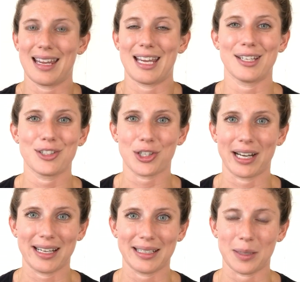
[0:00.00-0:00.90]
in a
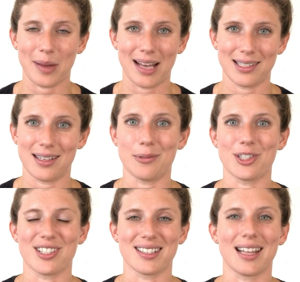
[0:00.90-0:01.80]
training capacity, which
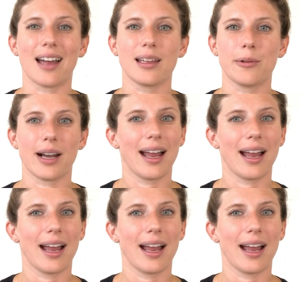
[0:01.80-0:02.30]
is exactly what